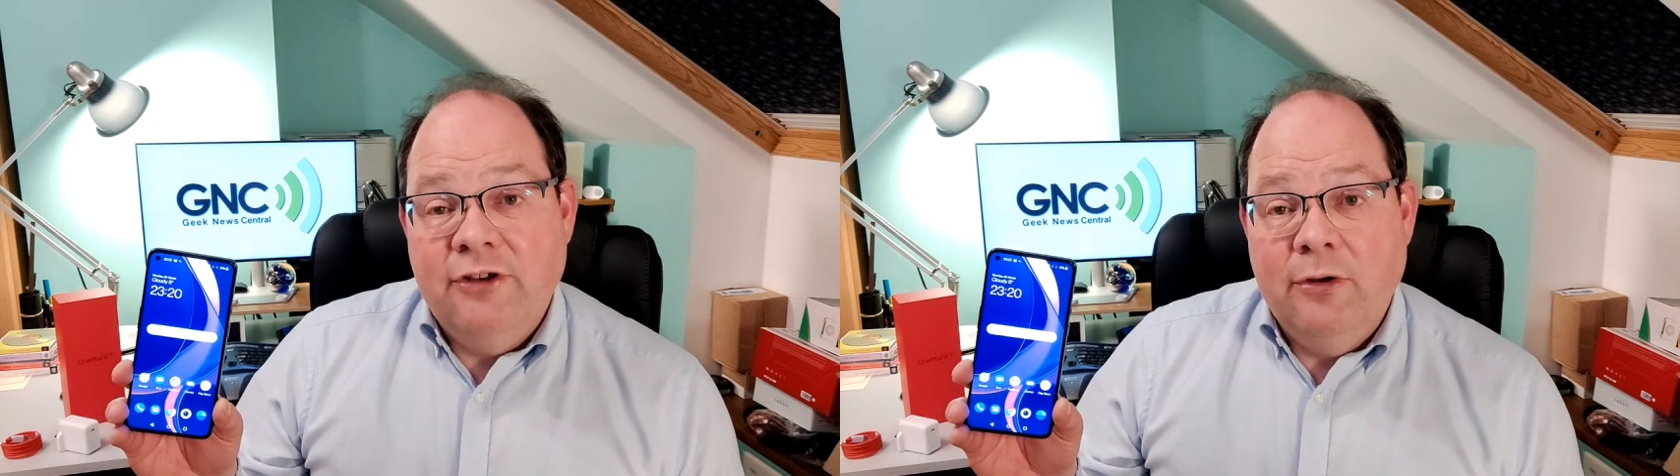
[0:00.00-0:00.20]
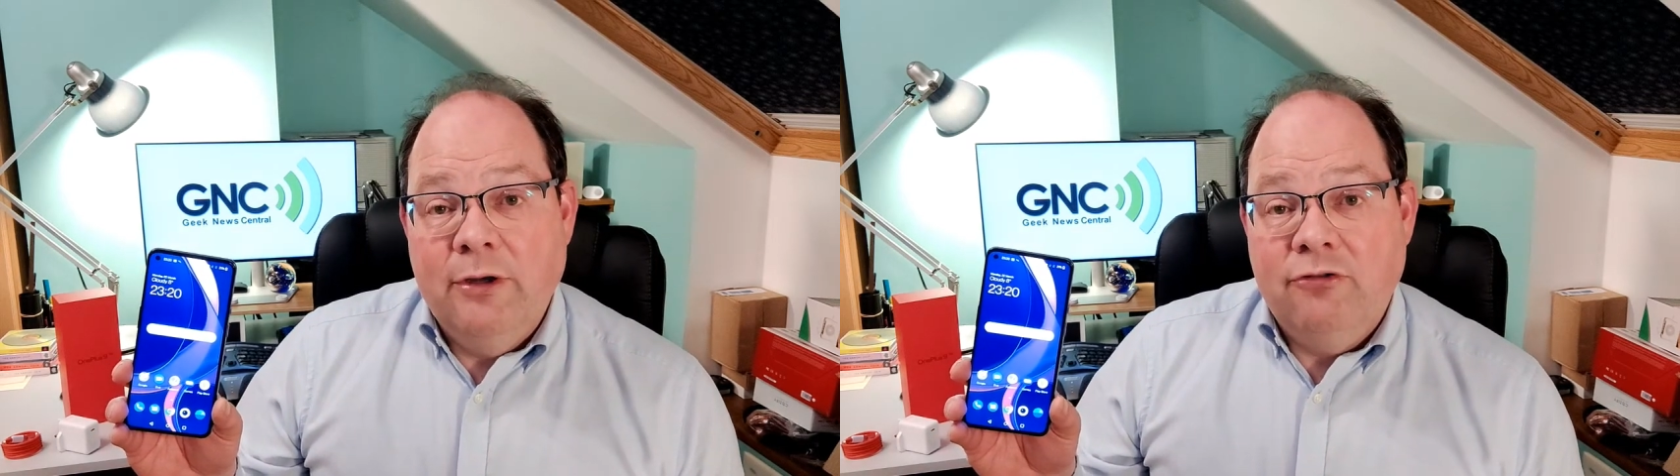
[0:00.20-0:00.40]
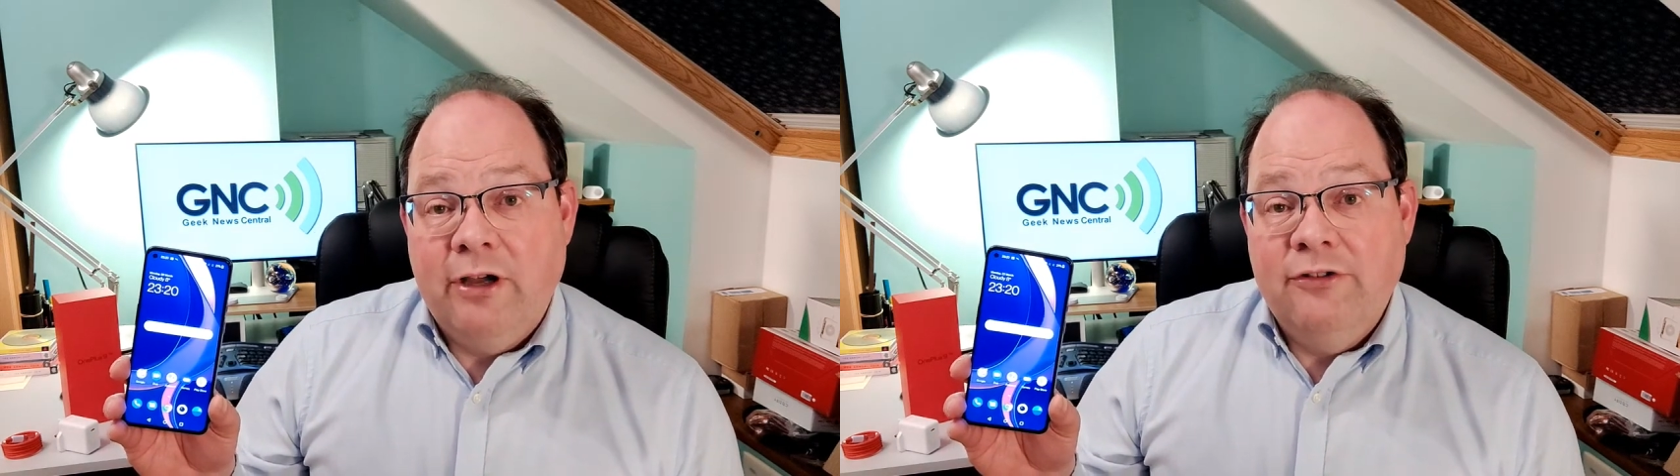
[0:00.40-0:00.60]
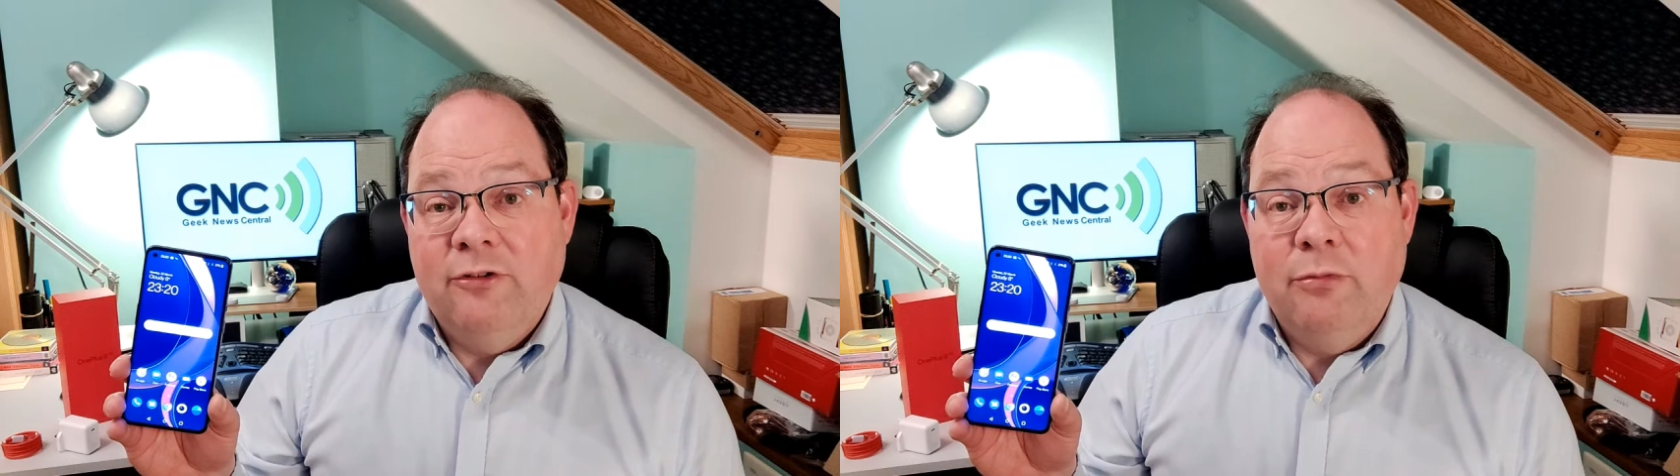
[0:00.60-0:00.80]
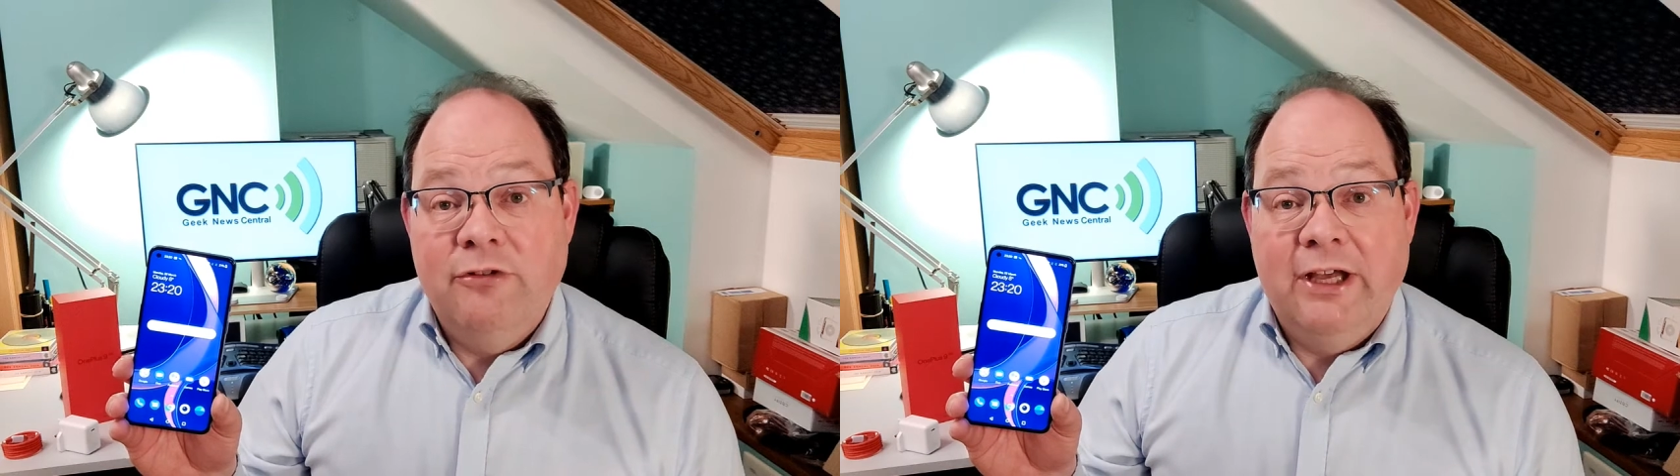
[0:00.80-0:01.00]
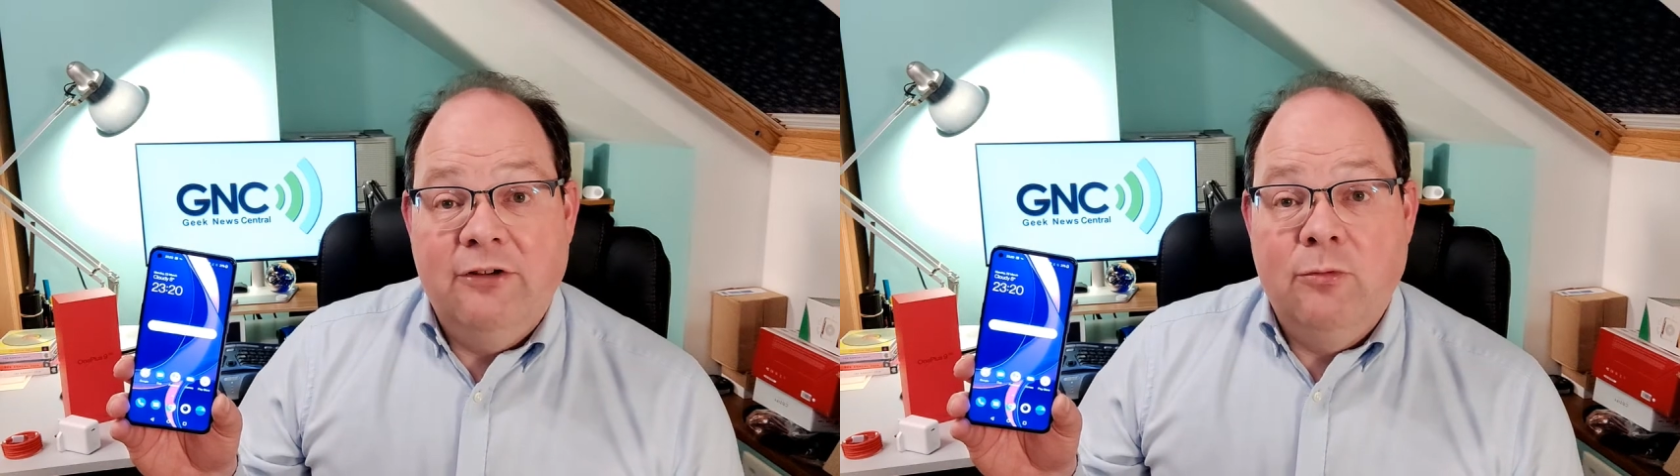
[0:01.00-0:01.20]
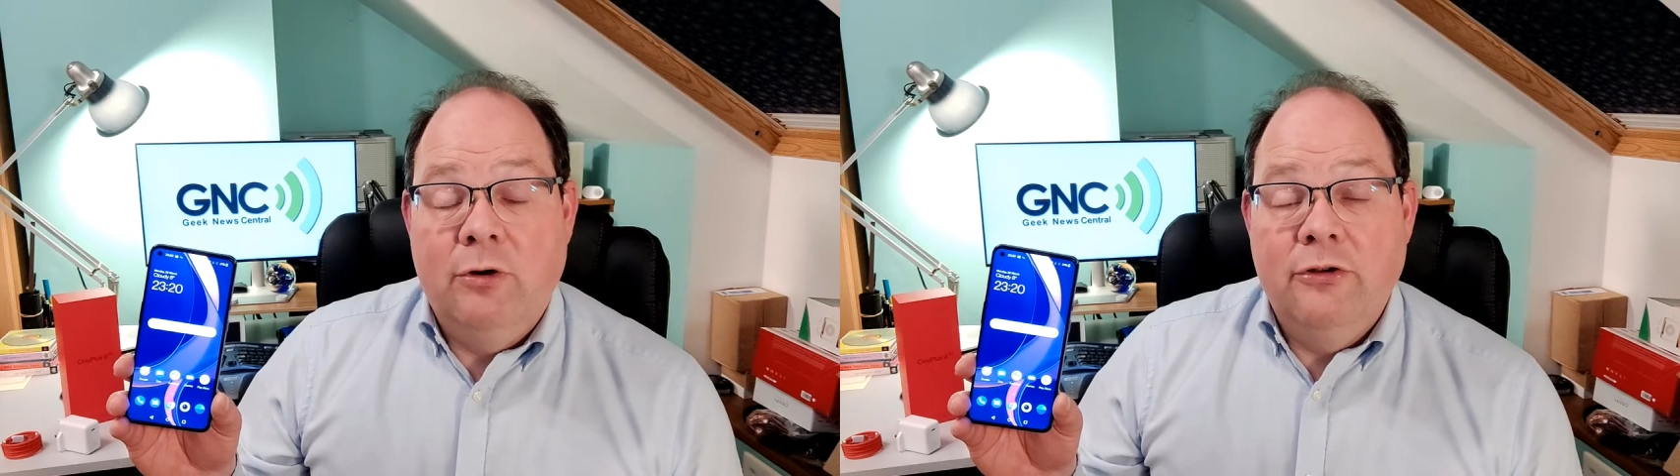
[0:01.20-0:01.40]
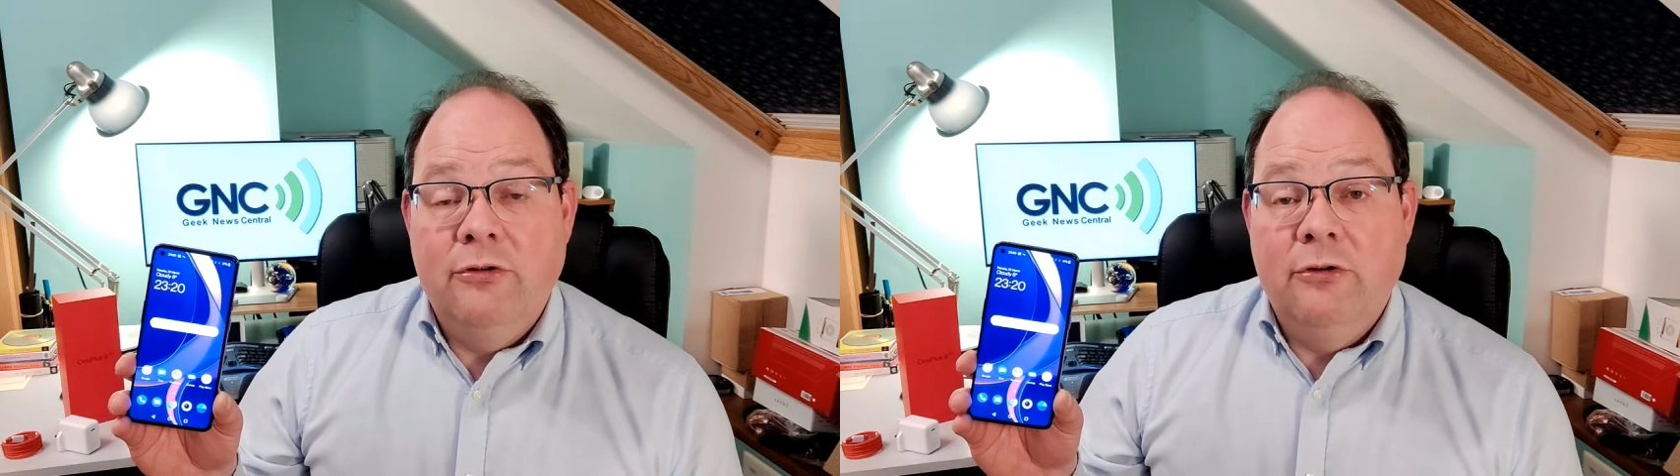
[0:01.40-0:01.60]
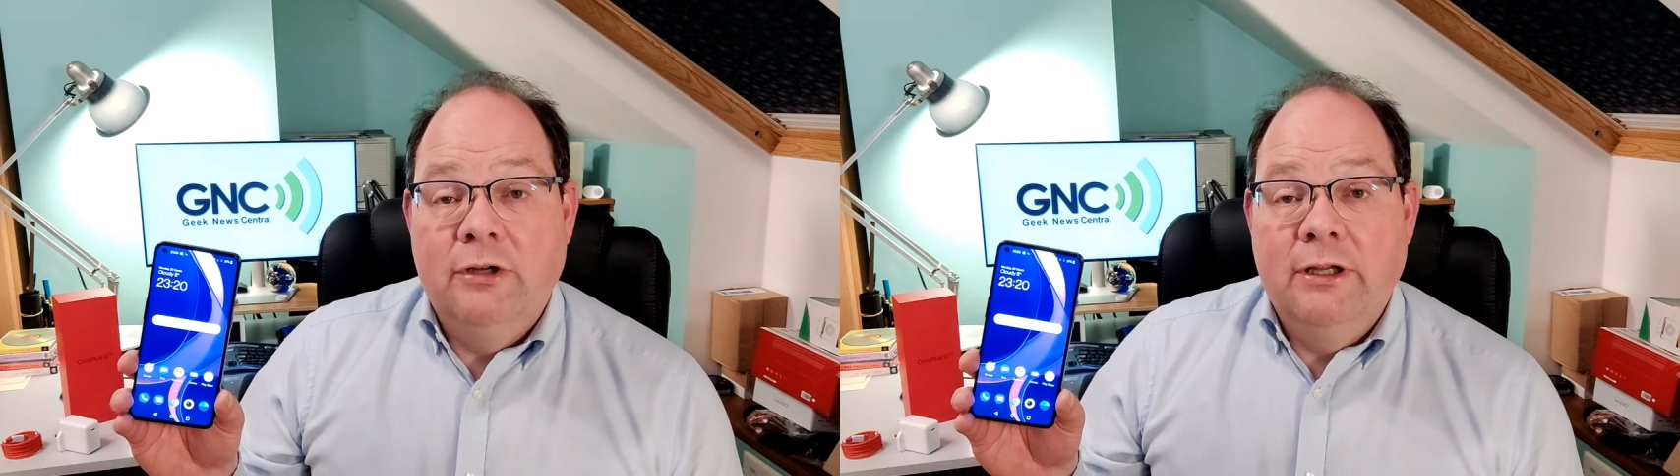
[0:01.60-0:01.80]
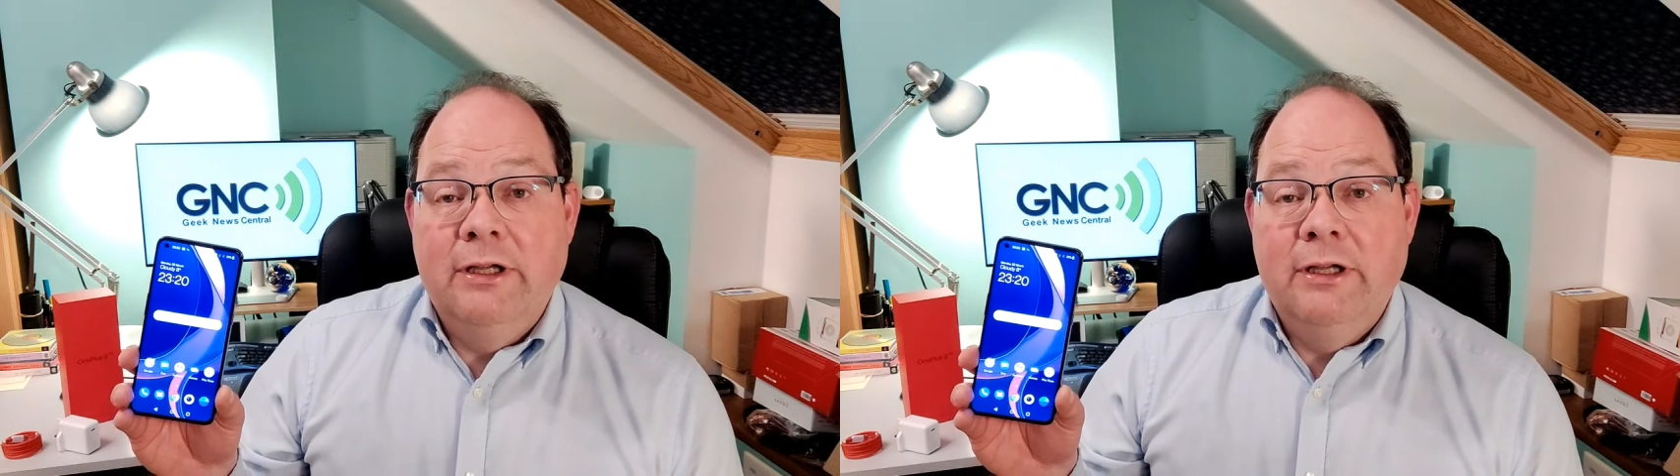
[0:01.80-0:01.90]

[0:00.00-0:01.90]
so it tries to predict what your